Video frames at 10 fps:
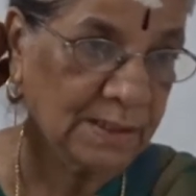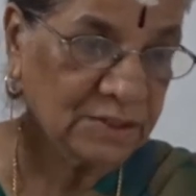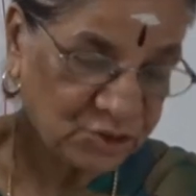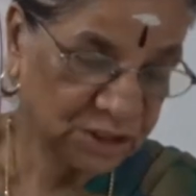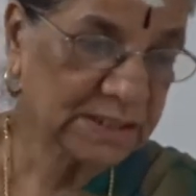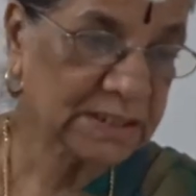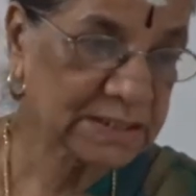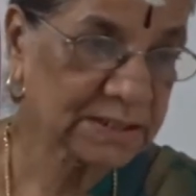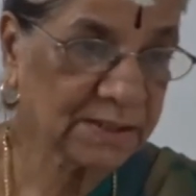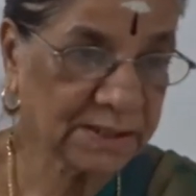changes
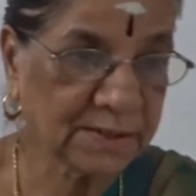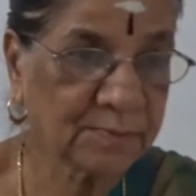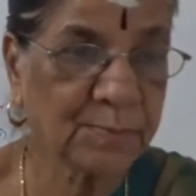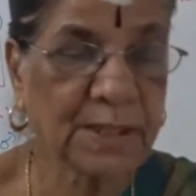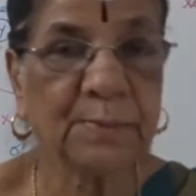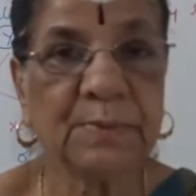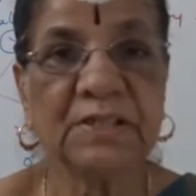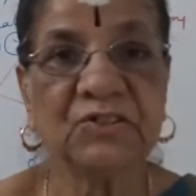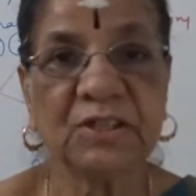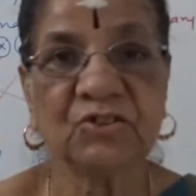in the primary
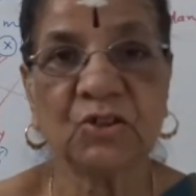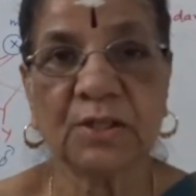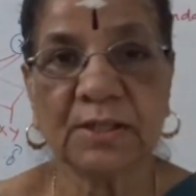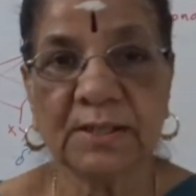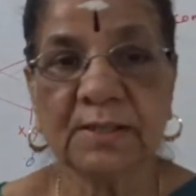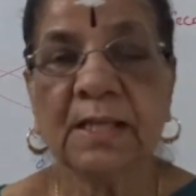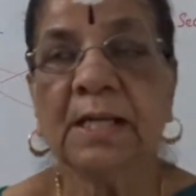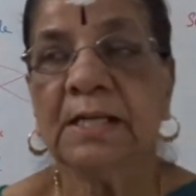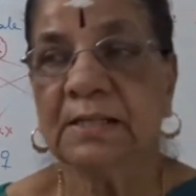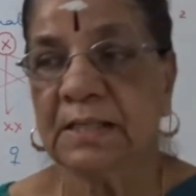sex organ,
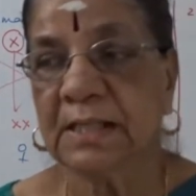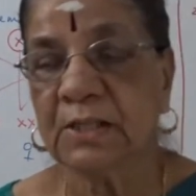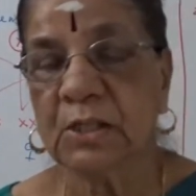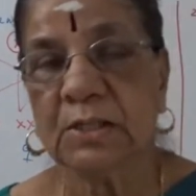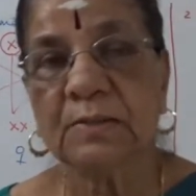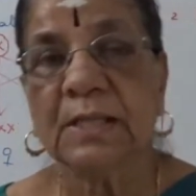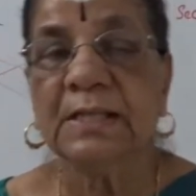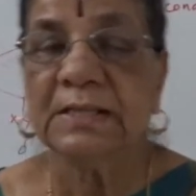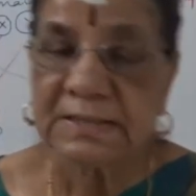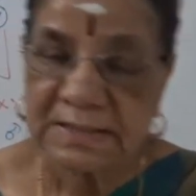there
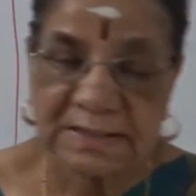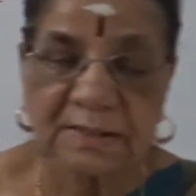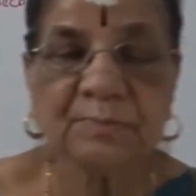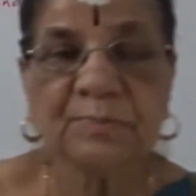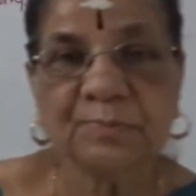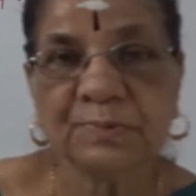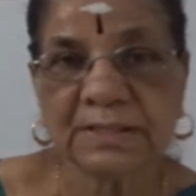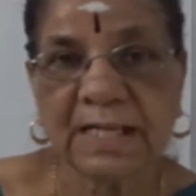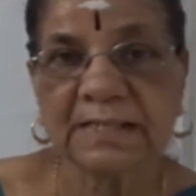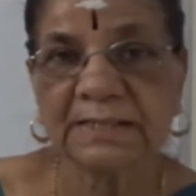are some
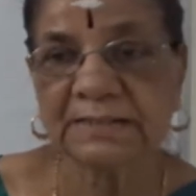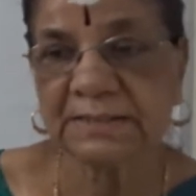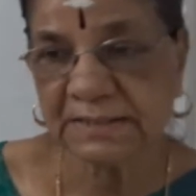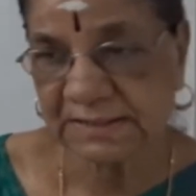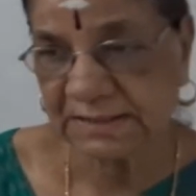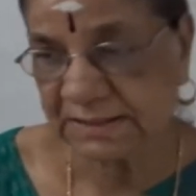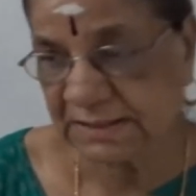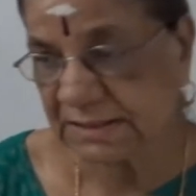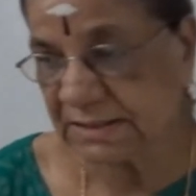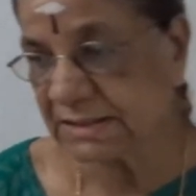characters
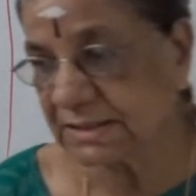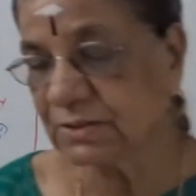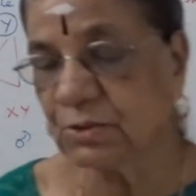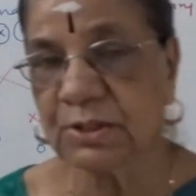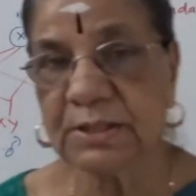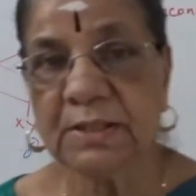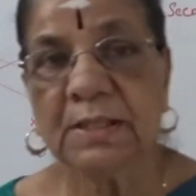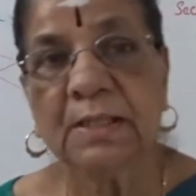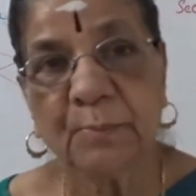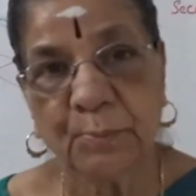changes
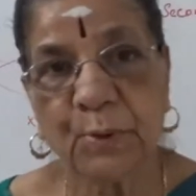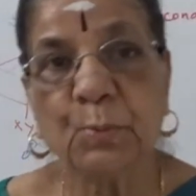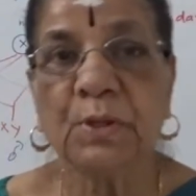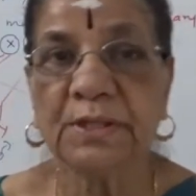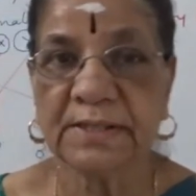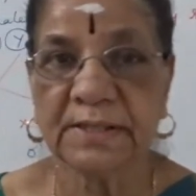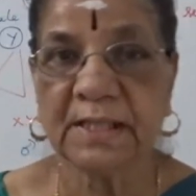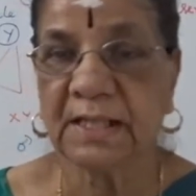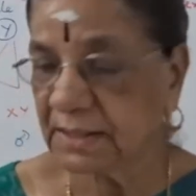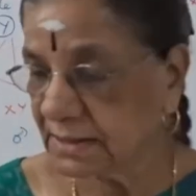during puberty.
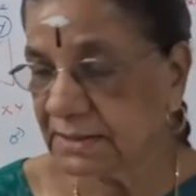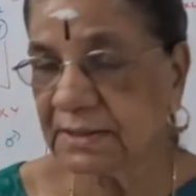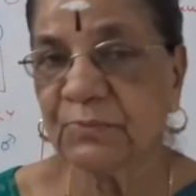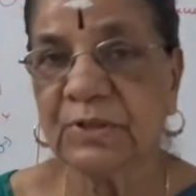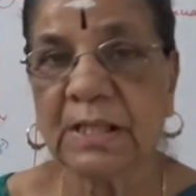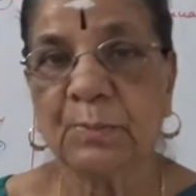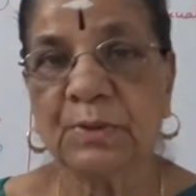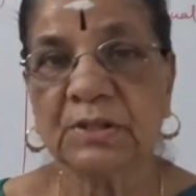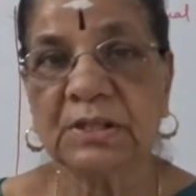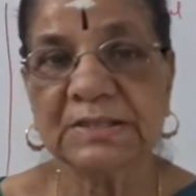Another term we come
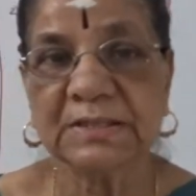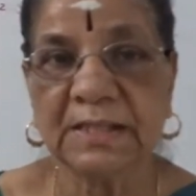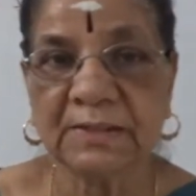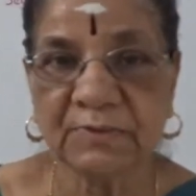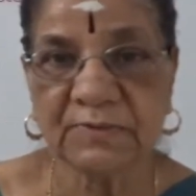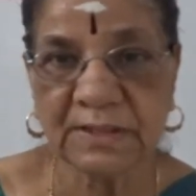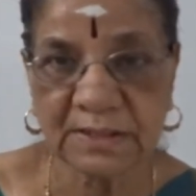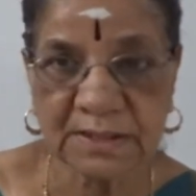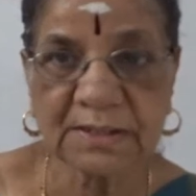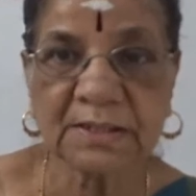across that we will
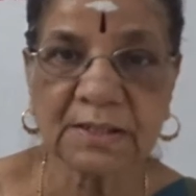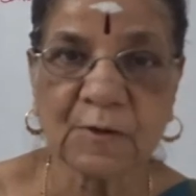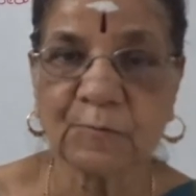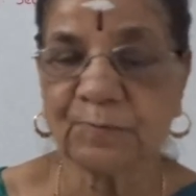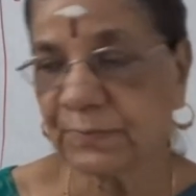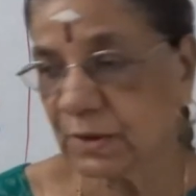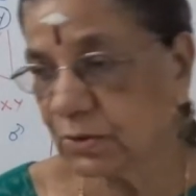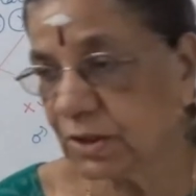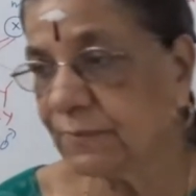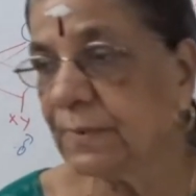learn now.
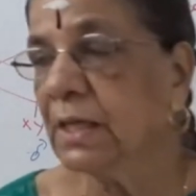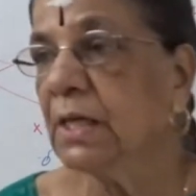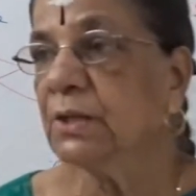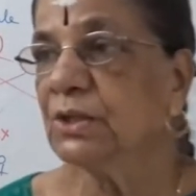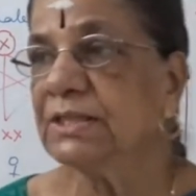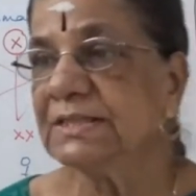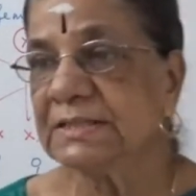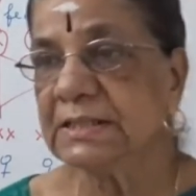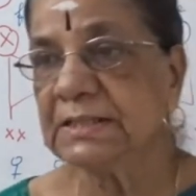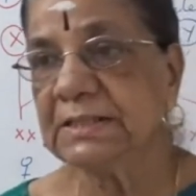Okay. Now this
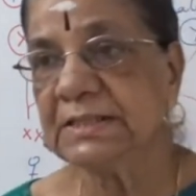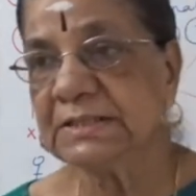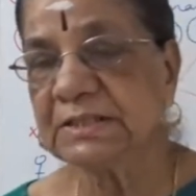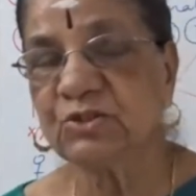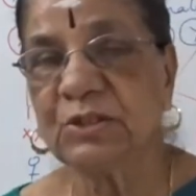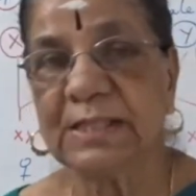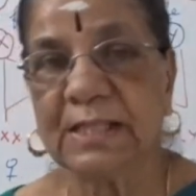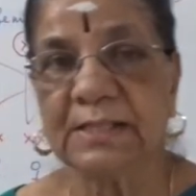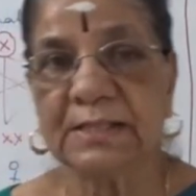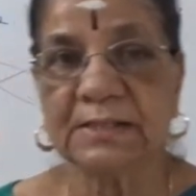secondary sexual
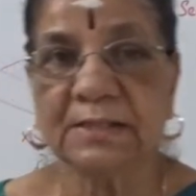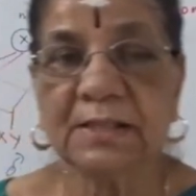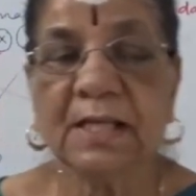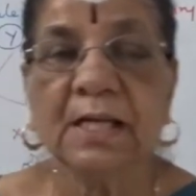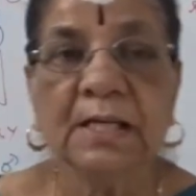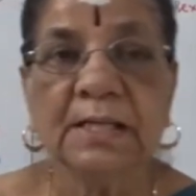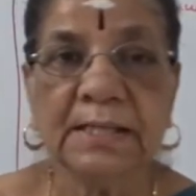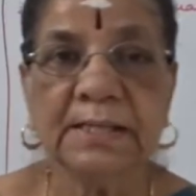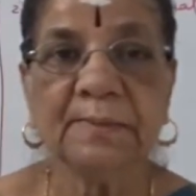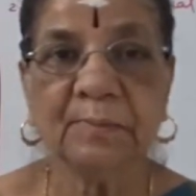character
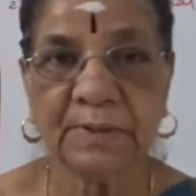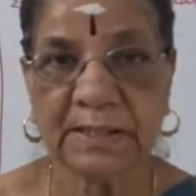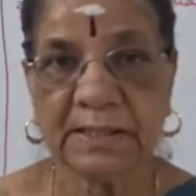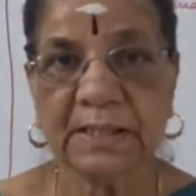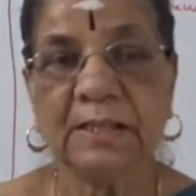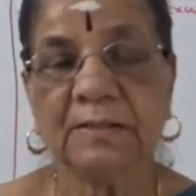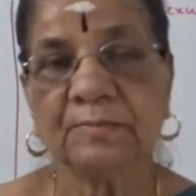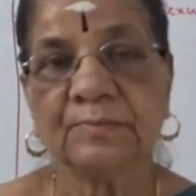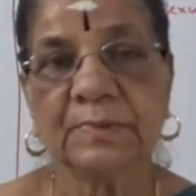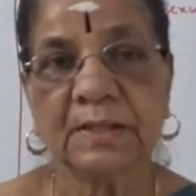in male,
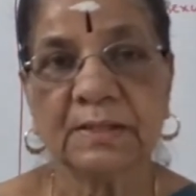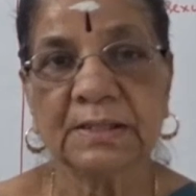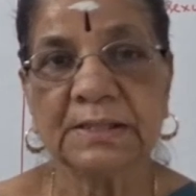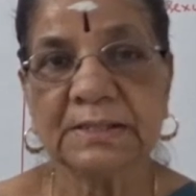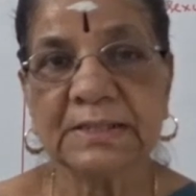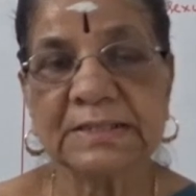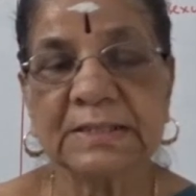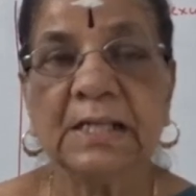it is